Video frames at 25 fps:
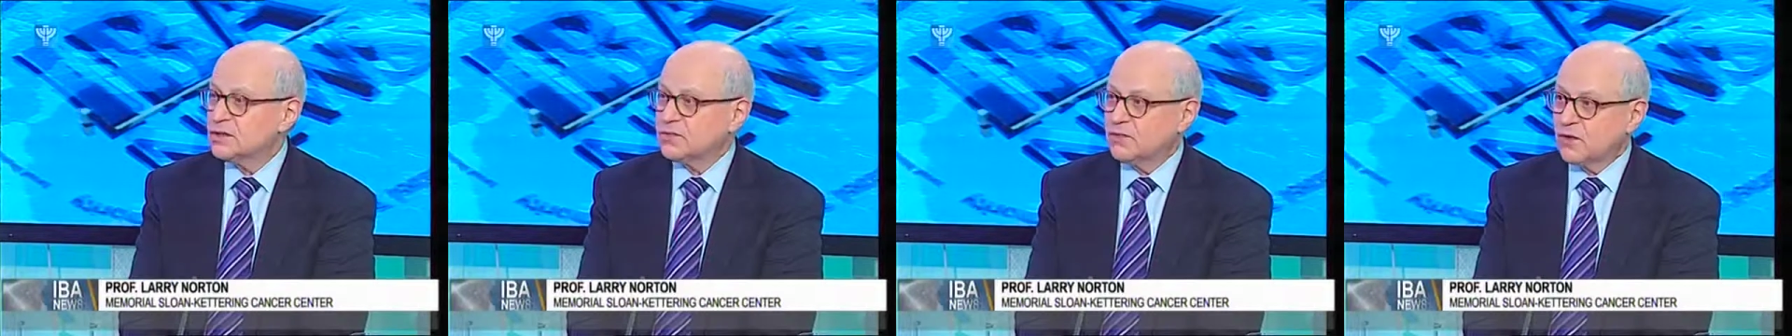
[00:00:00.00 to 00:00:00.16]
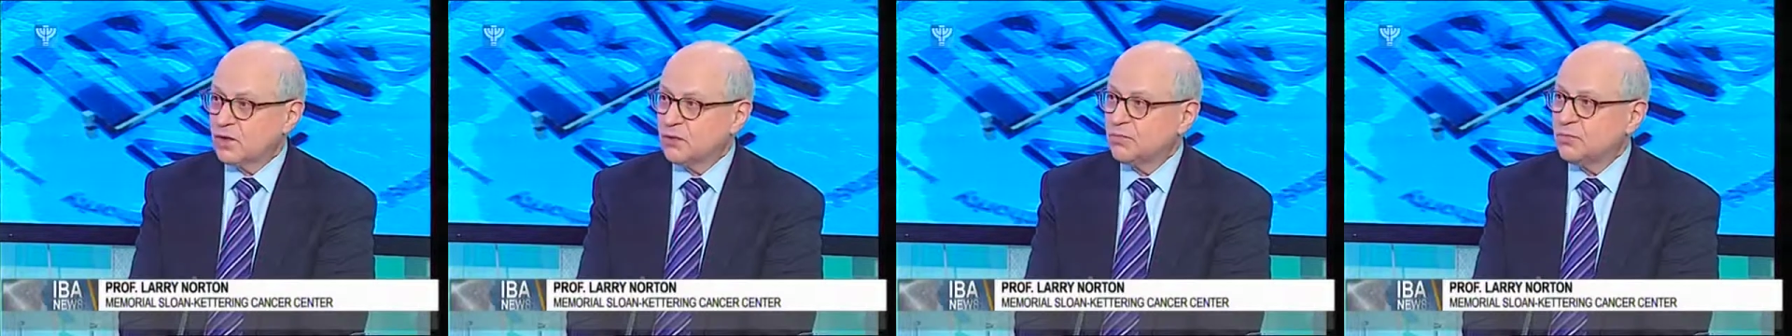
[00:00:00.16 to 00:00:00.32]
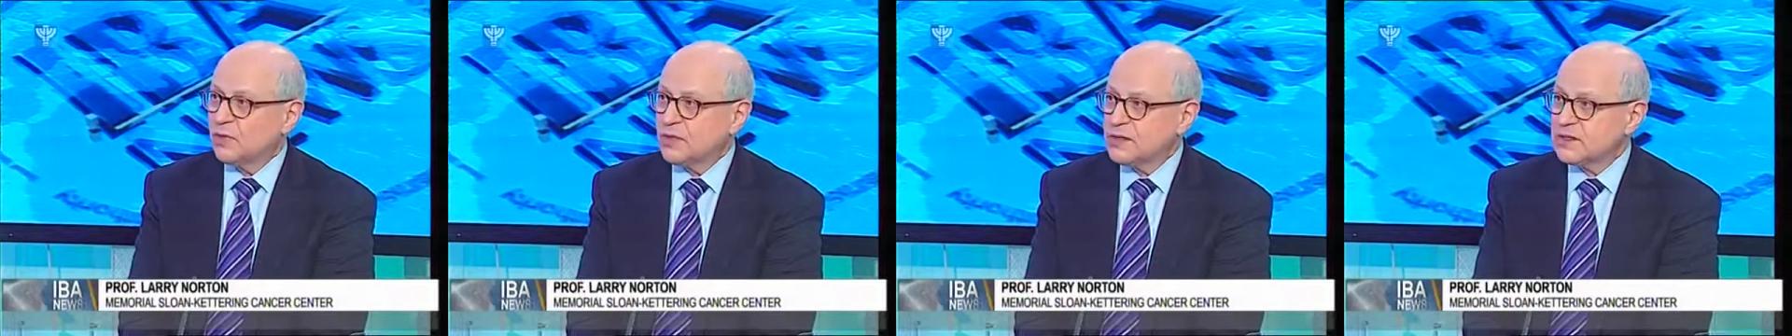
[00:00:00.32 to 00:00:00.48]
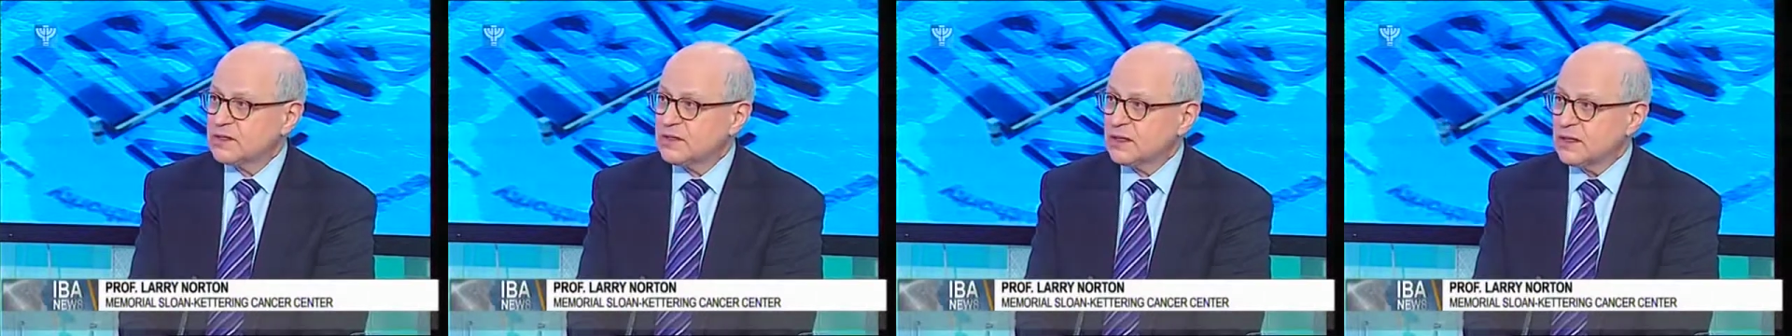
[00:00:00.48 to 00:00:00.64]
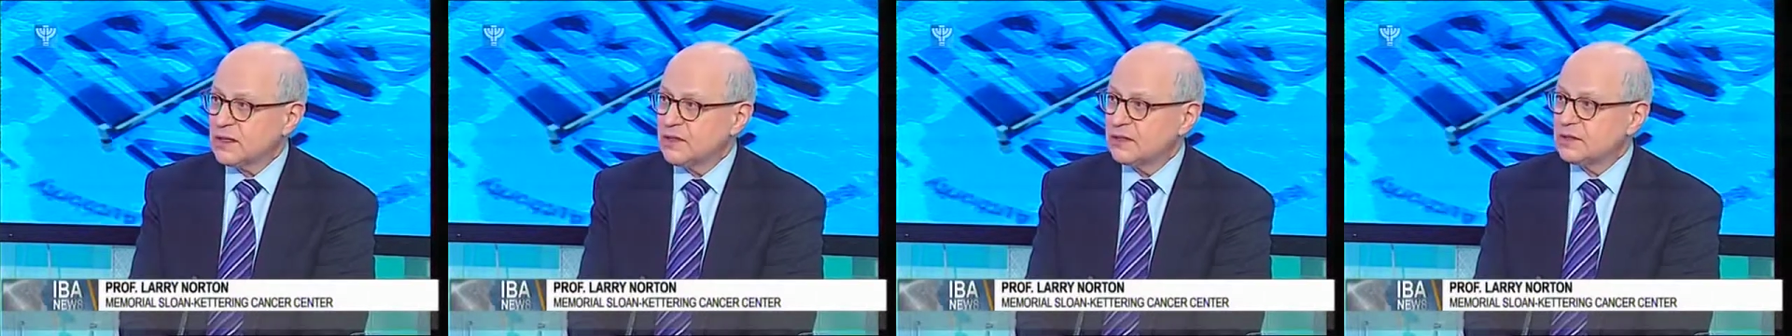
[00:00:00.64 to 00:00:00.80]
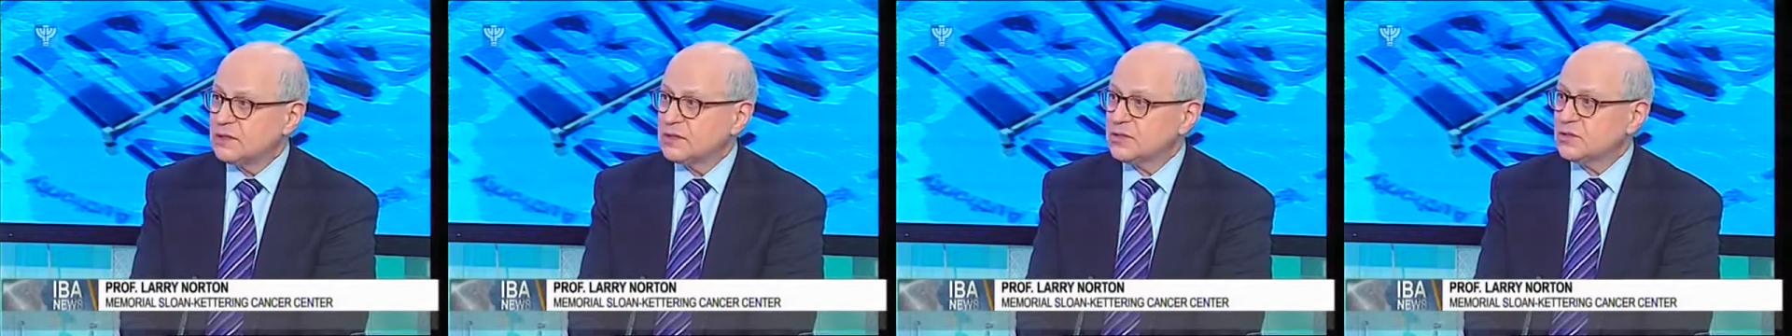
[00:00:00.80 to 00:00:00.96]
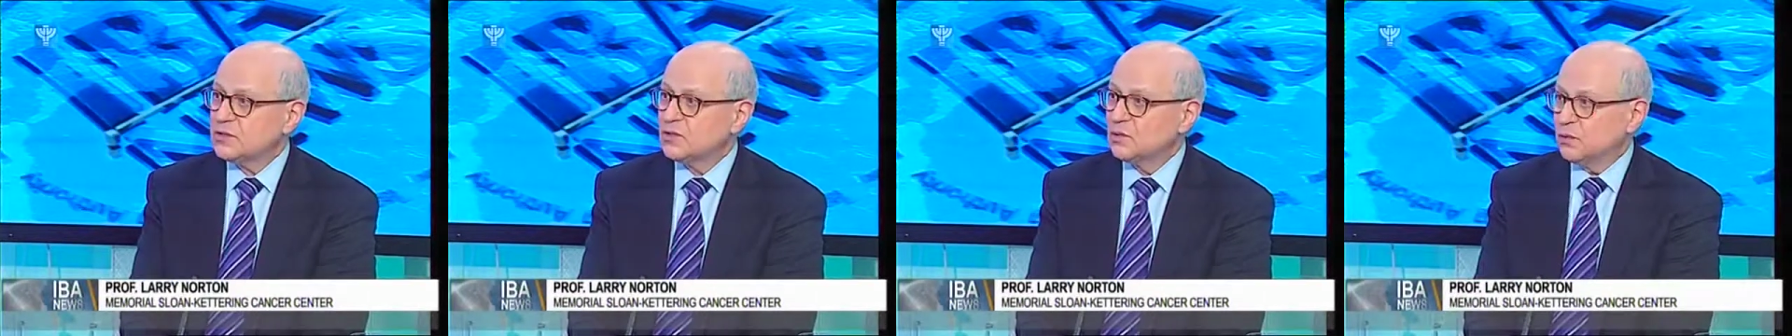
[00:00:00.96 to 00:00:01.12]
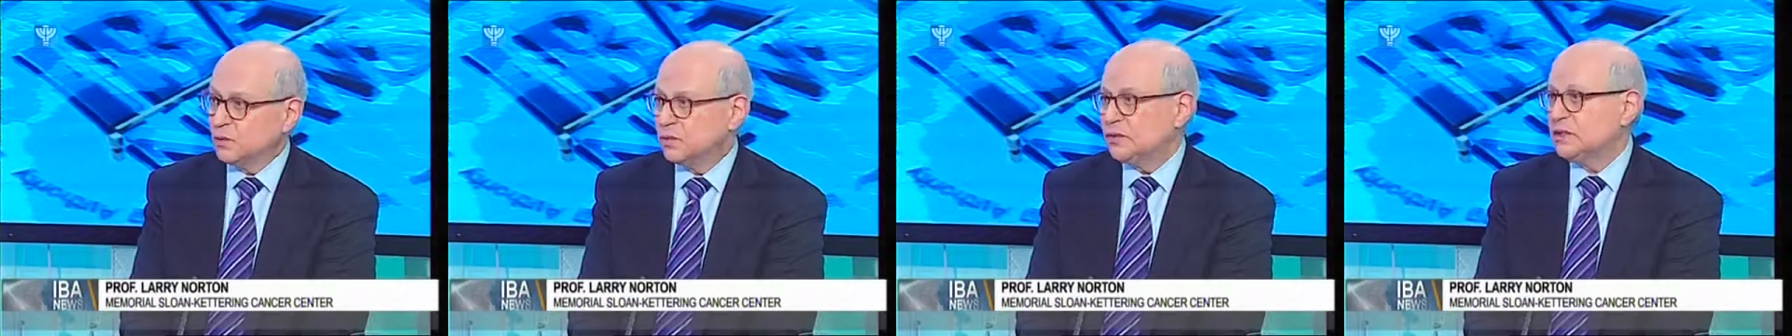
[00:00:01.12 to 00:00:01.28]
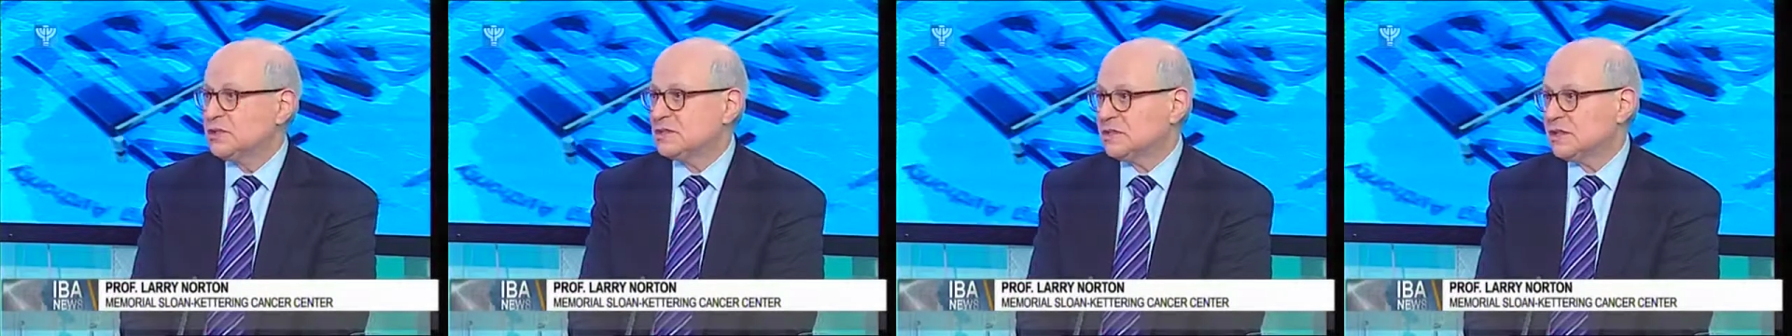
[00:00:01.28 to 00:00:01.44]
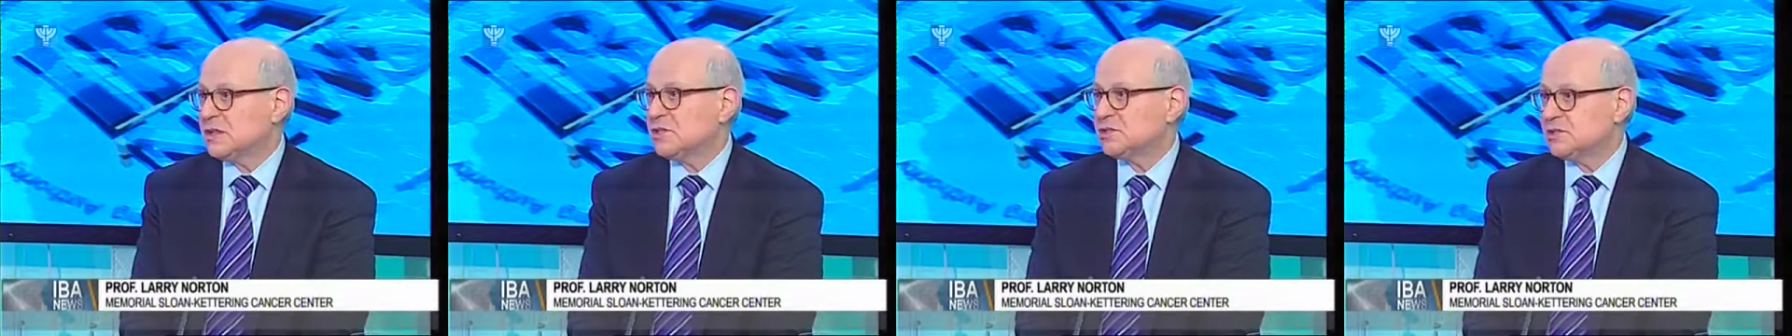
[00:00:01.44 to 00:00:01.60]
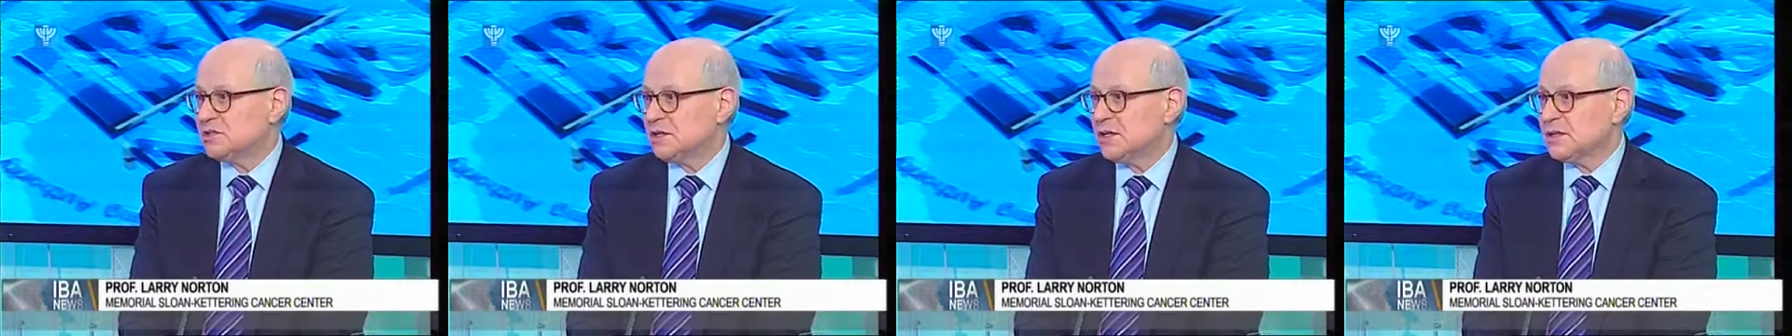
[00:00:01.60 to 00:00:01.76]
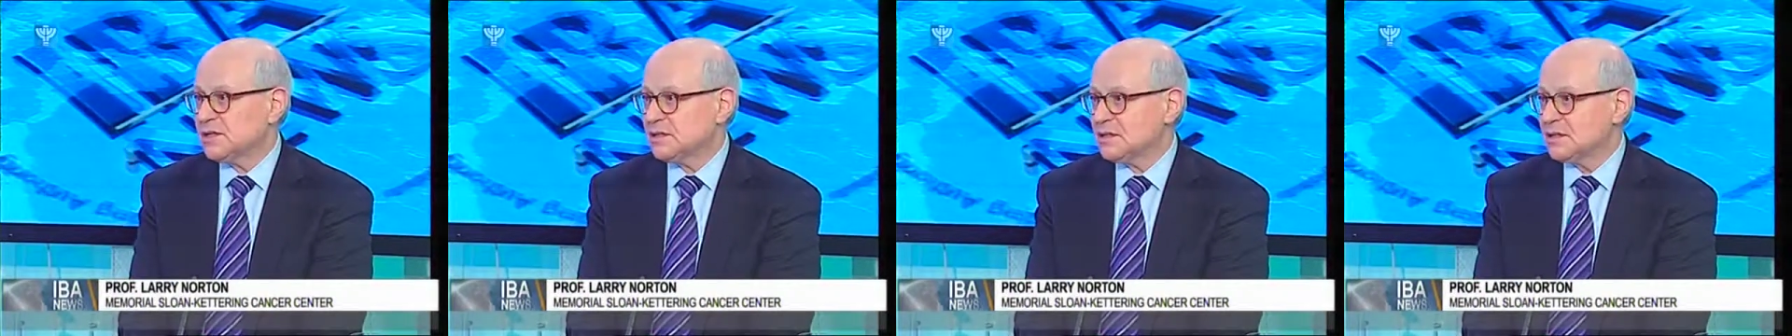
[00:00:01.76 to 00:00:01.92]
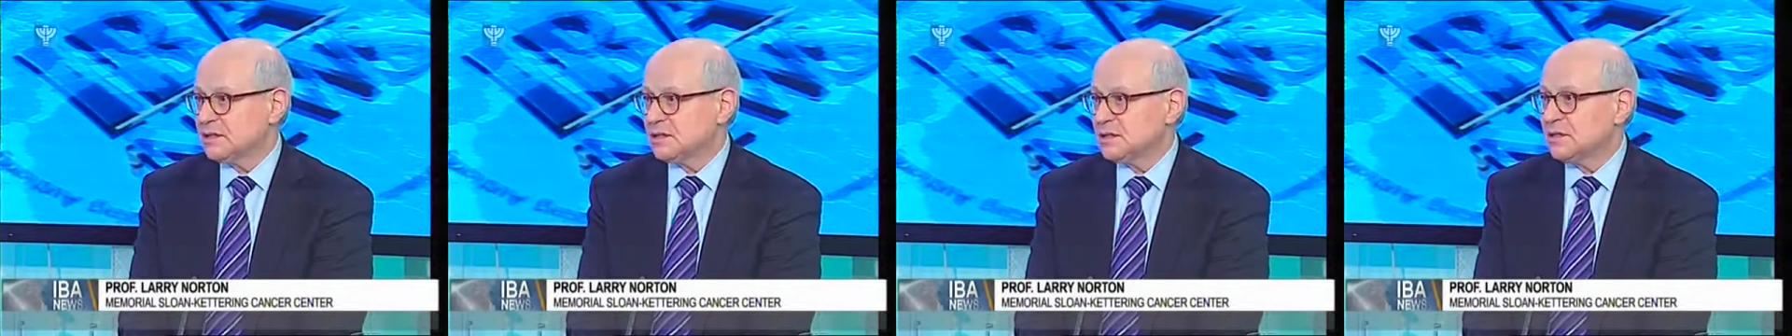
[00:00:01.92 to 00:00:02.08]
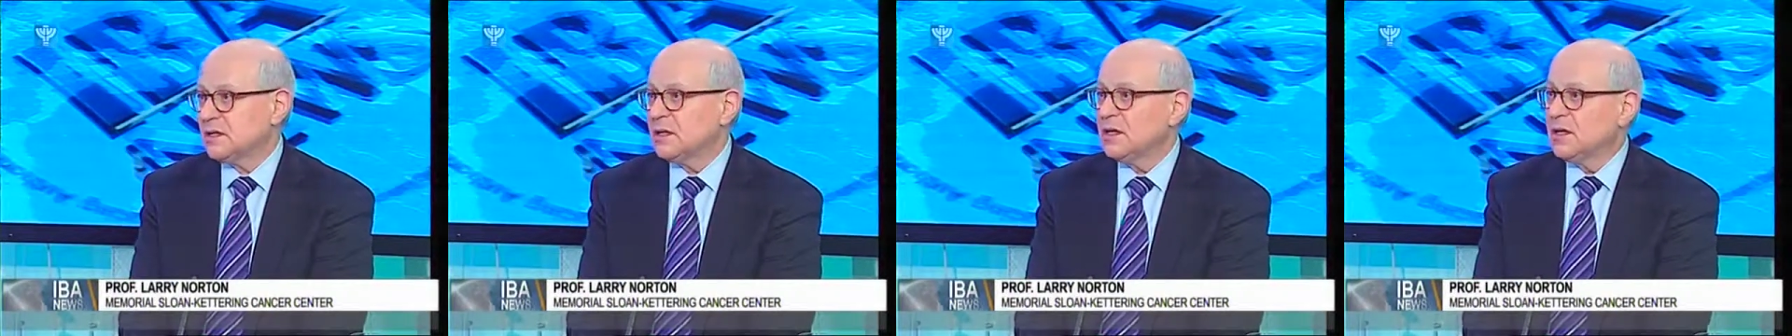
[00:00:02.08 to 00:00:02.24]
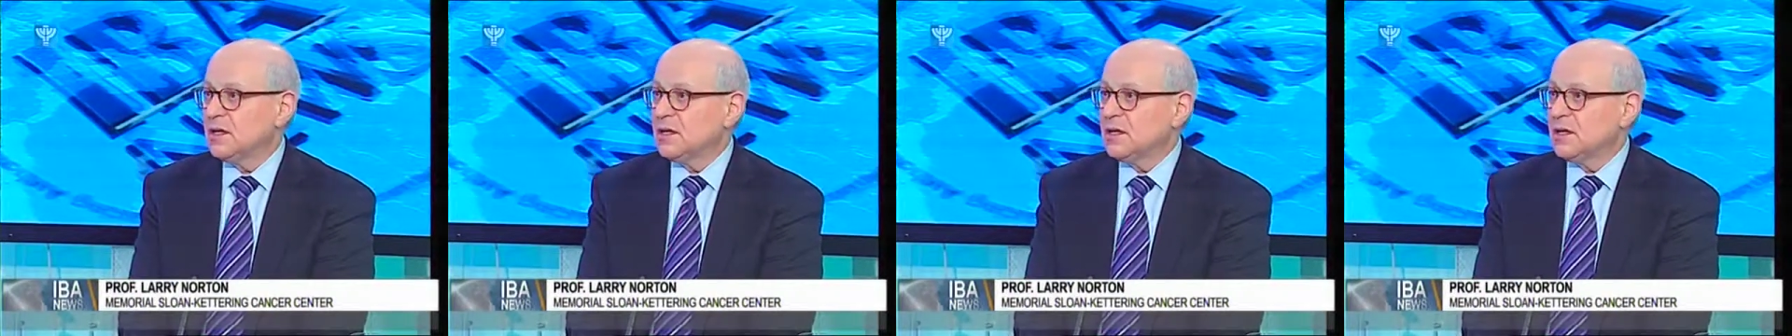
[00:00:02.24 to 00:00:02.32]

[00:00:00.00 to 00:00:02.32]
very bright scientists who are willing to take chances,